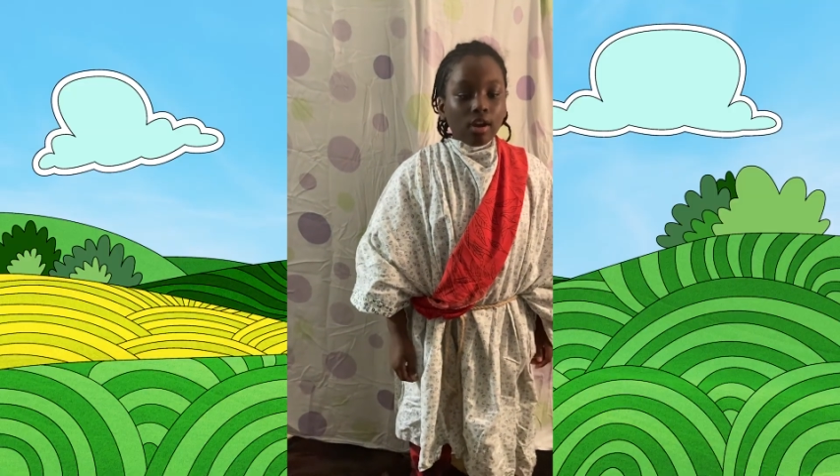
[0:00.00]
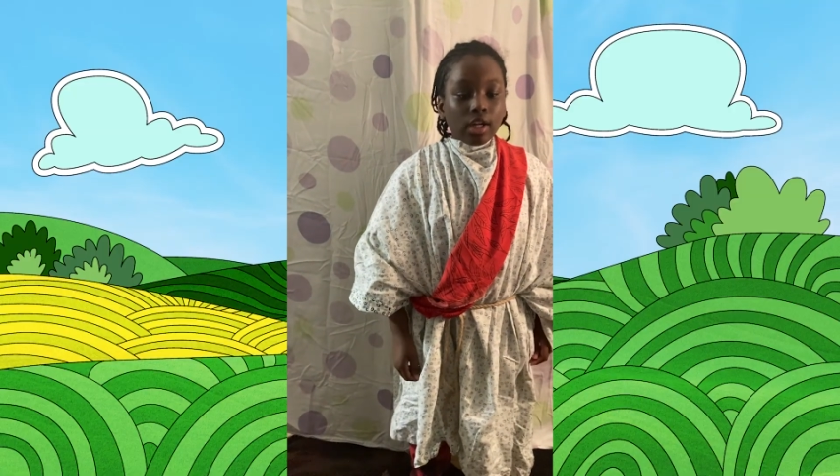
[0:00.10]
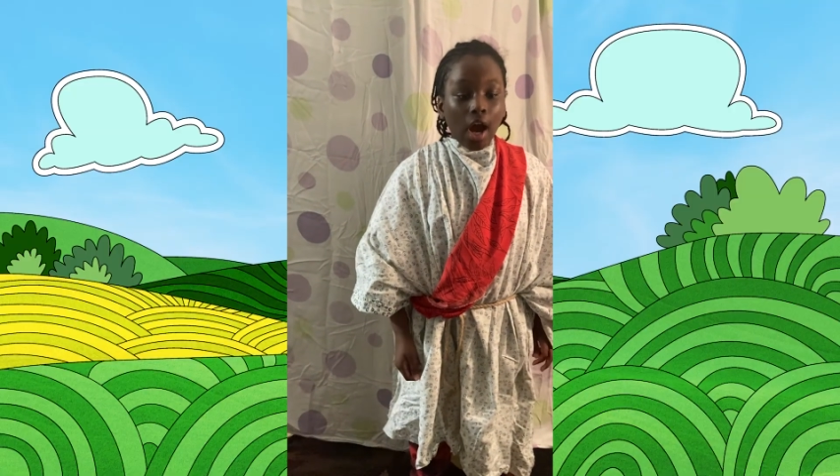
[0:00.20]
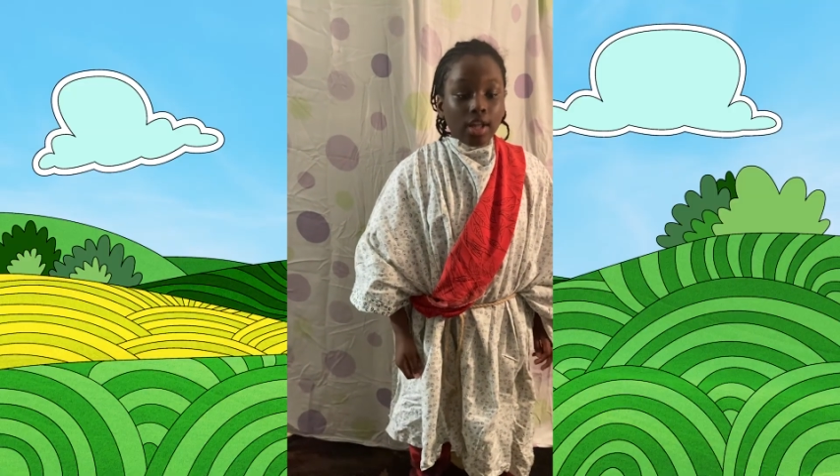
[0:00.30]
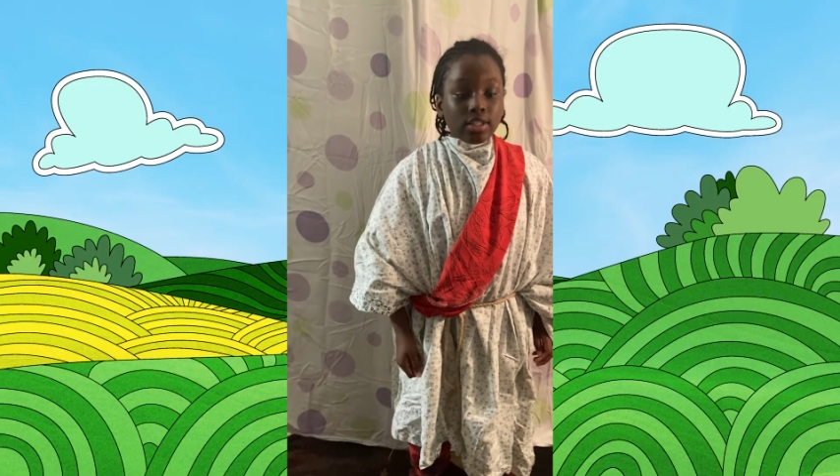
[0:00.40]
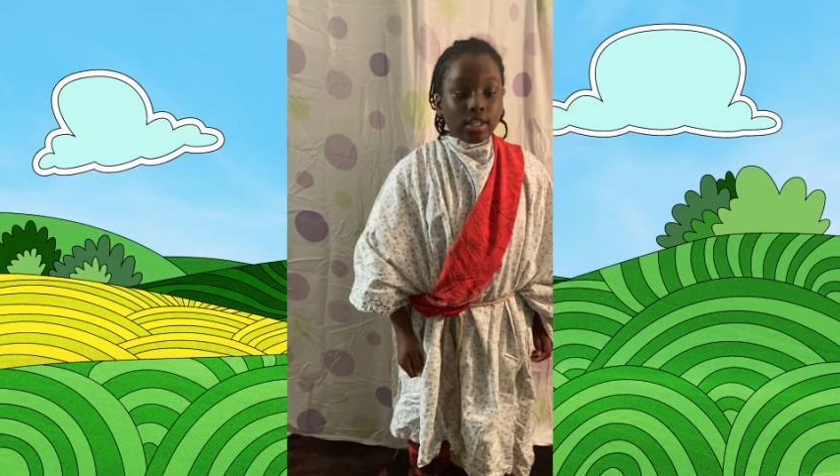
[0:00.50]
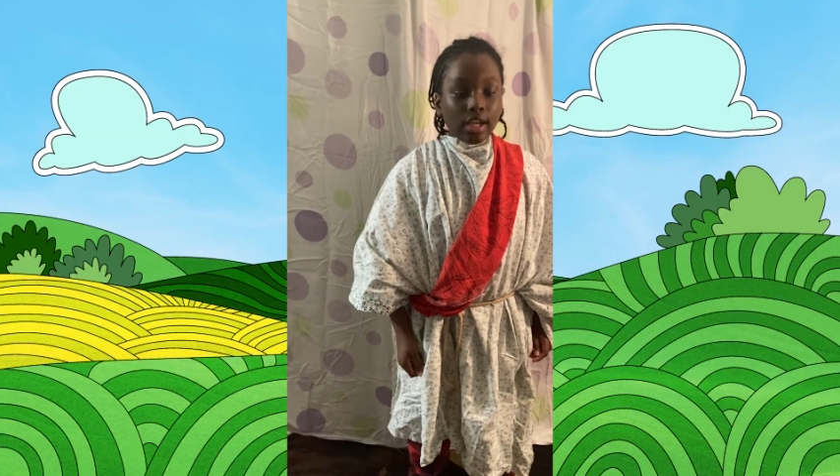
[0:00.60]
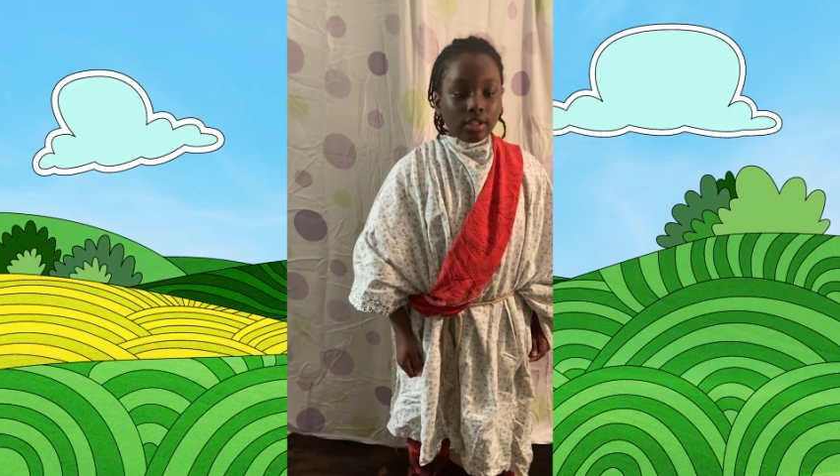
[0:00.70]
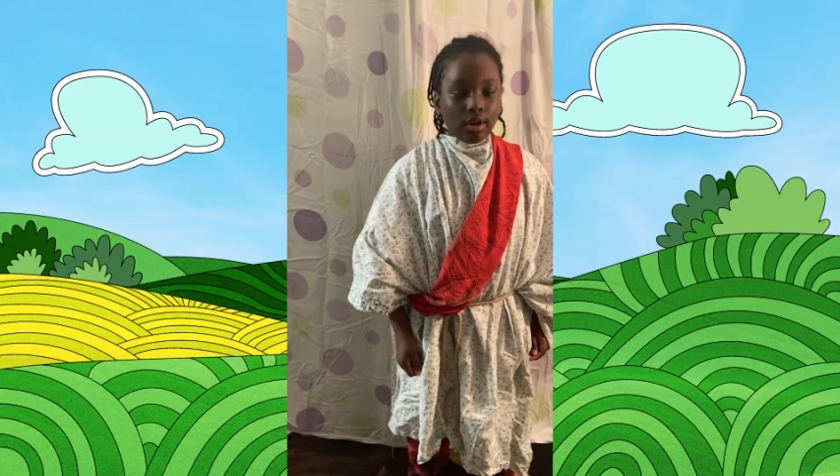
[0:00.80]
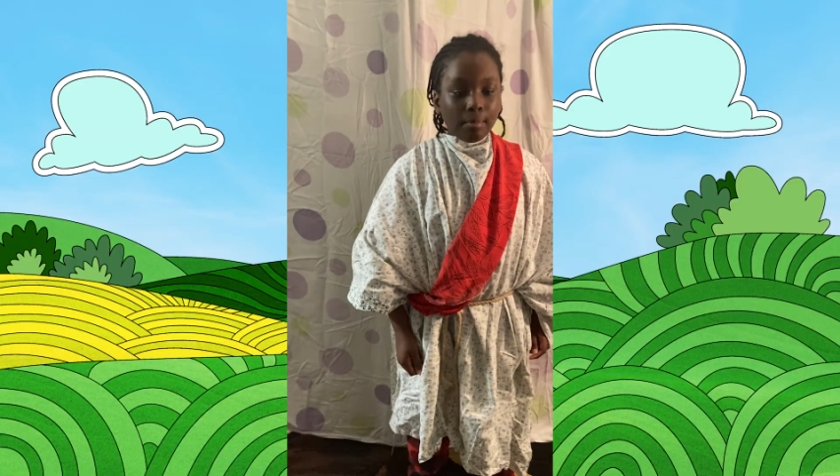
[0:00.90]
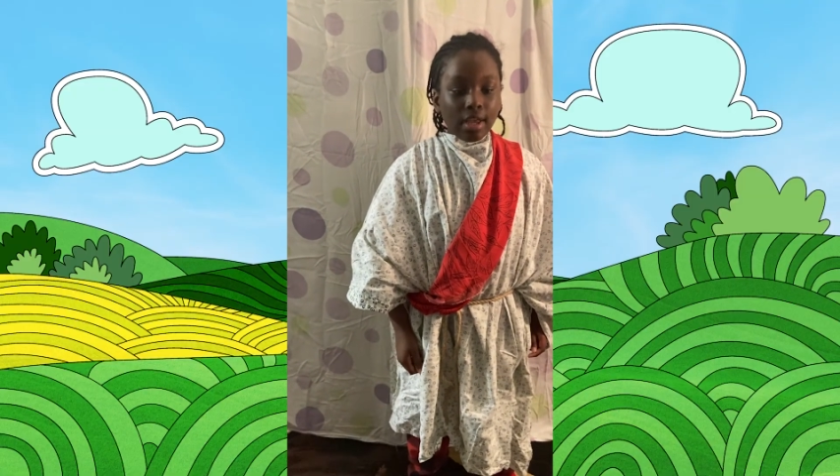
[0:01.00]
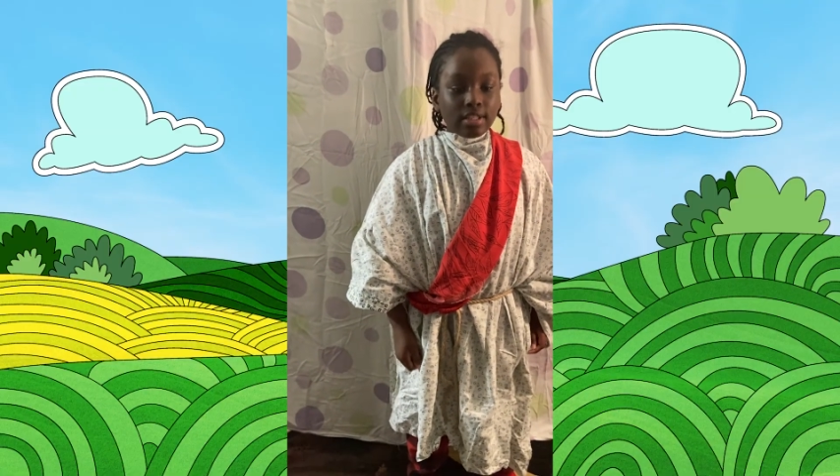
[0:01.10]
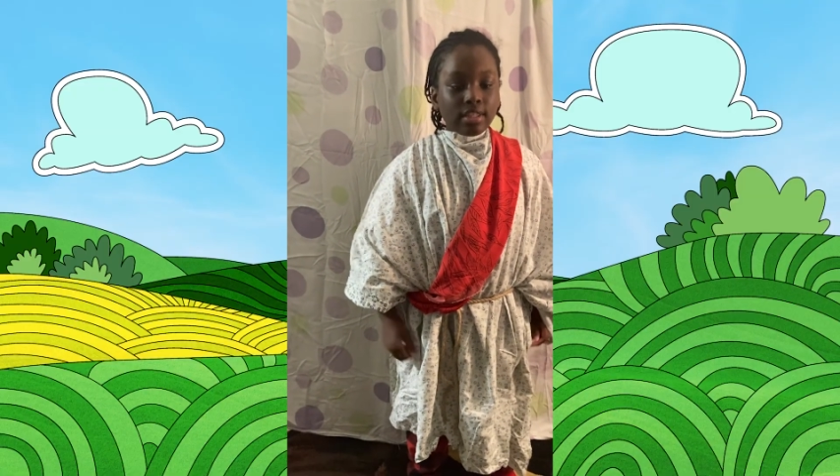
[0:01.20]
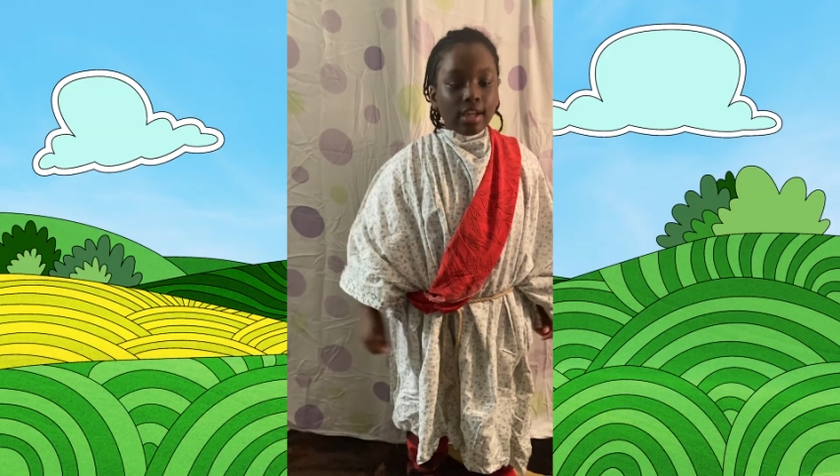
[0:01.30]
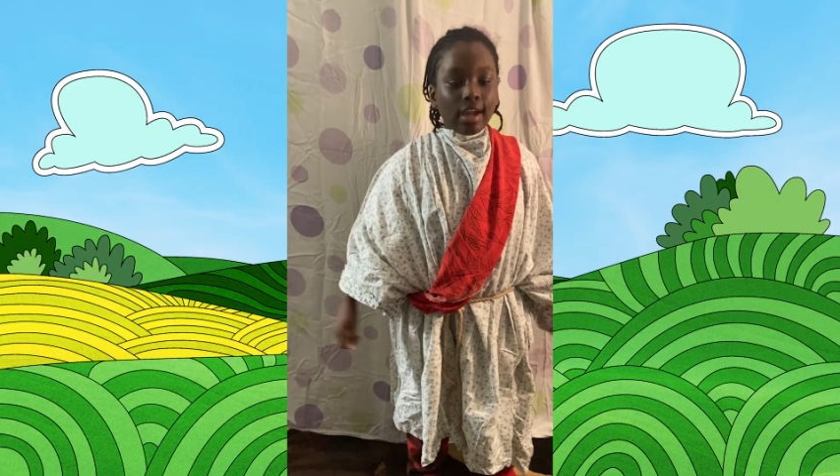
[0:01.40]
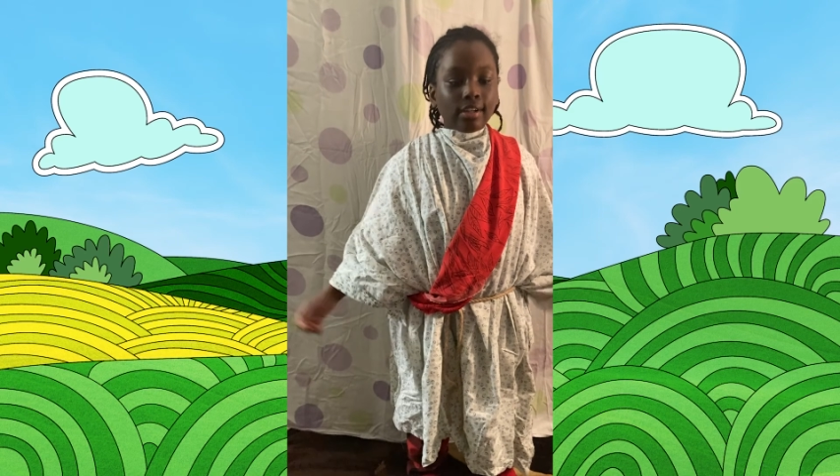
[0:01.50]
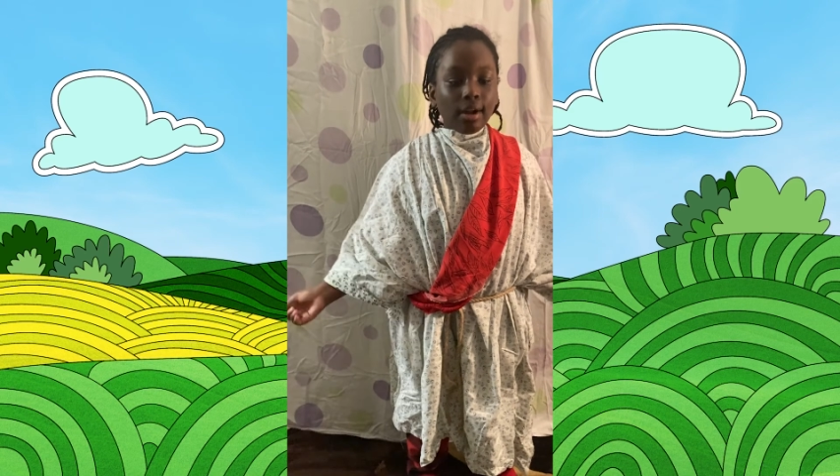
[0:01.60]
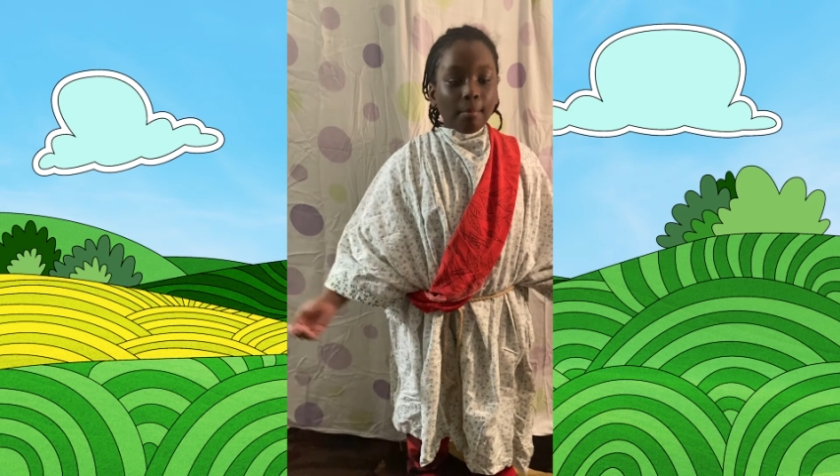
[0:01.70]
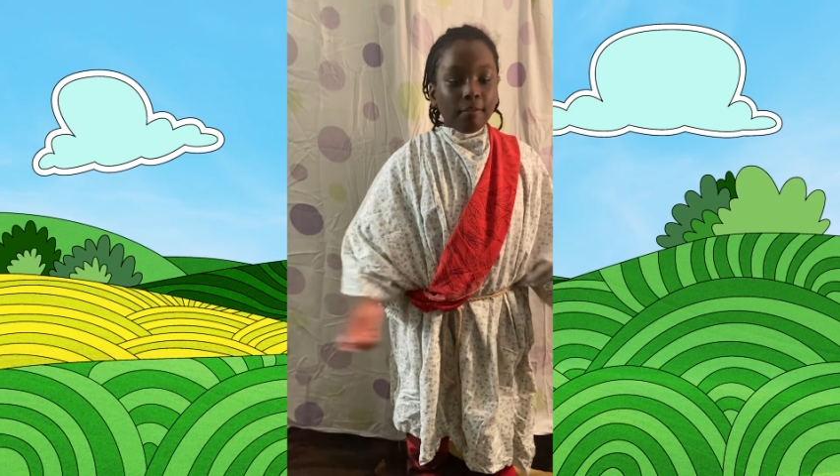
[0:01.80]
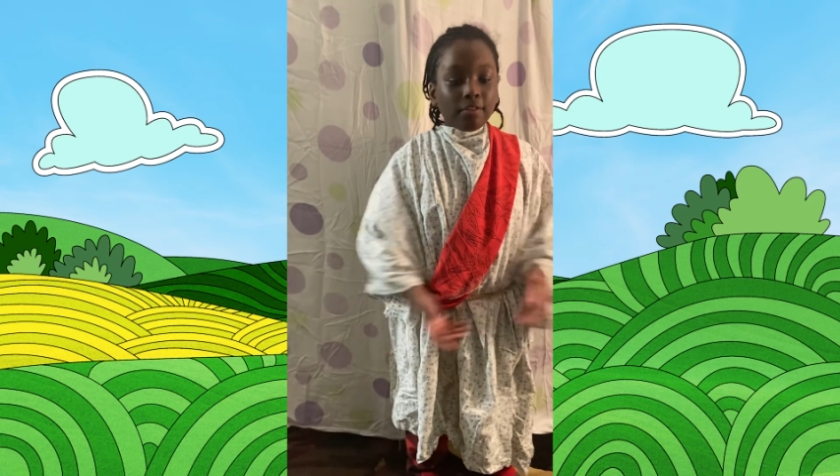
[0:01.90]
God's kingdom is the
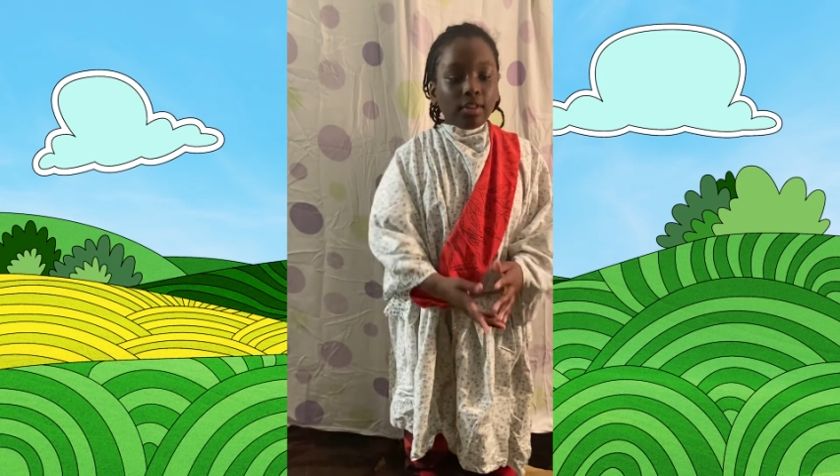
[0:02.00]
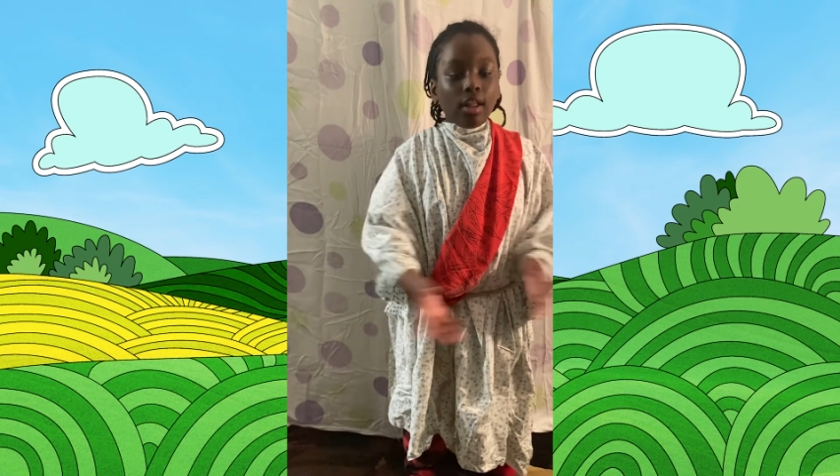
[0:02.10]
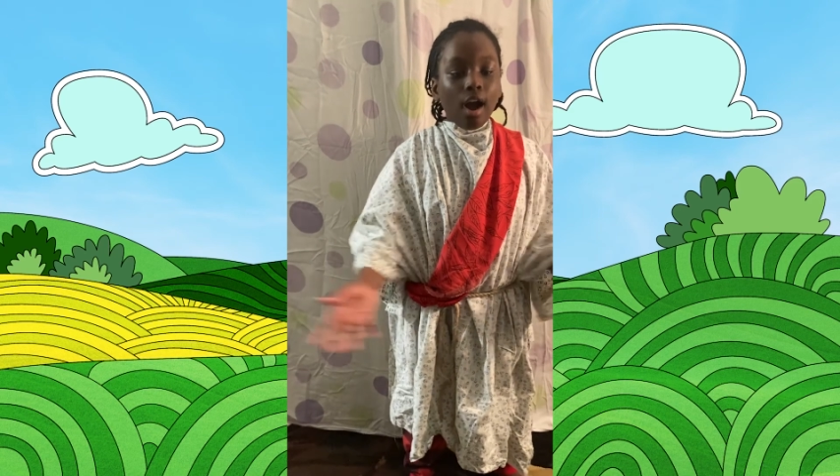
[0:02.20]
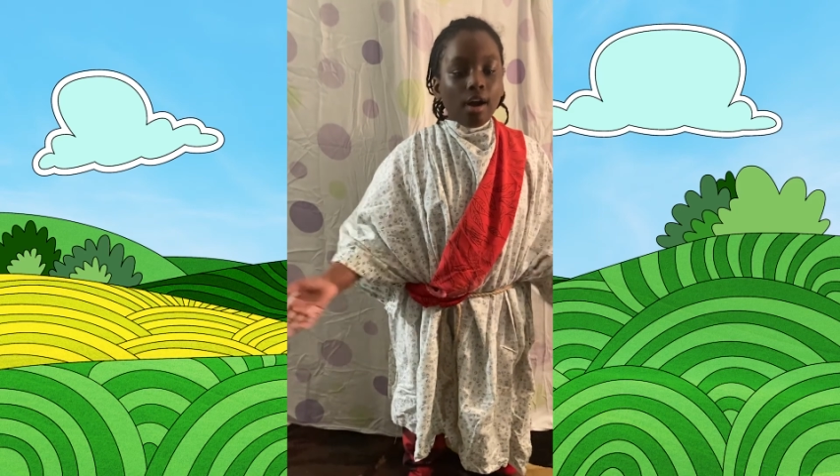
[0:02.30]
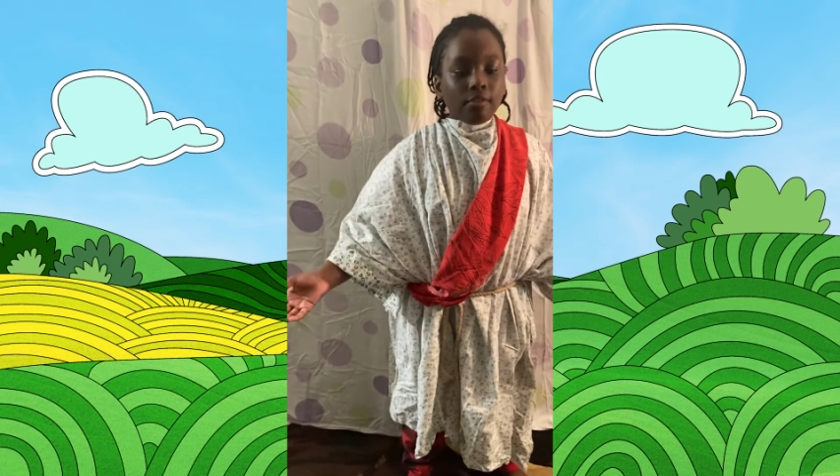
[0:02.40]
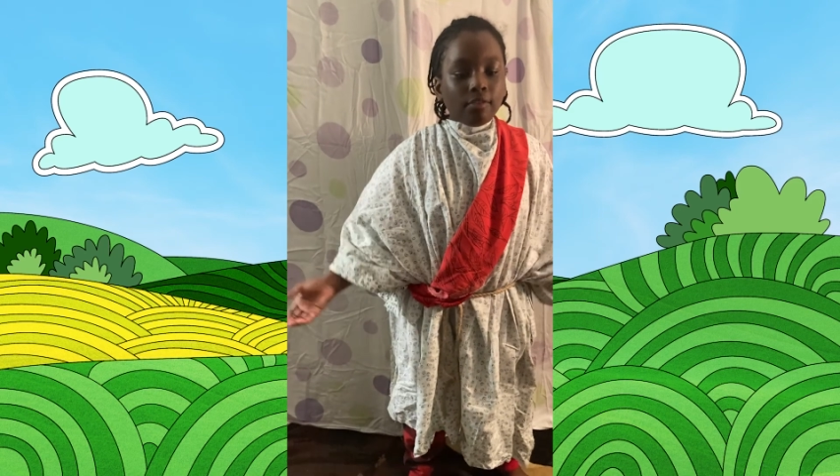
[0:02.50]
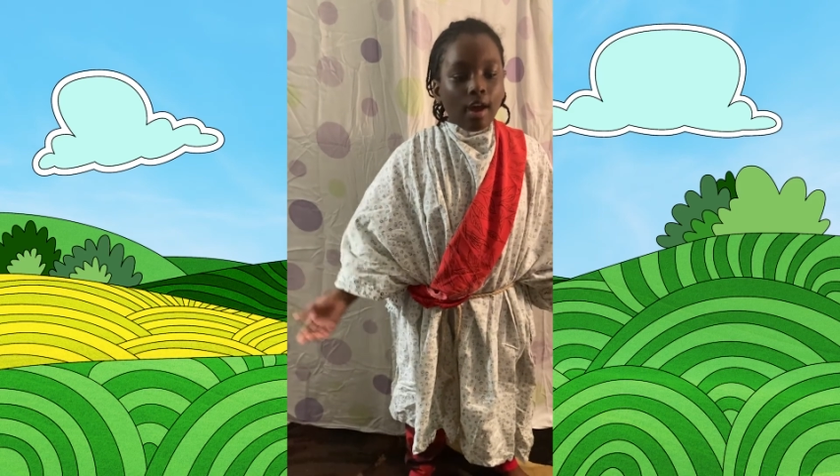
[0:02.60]
kingdom of love.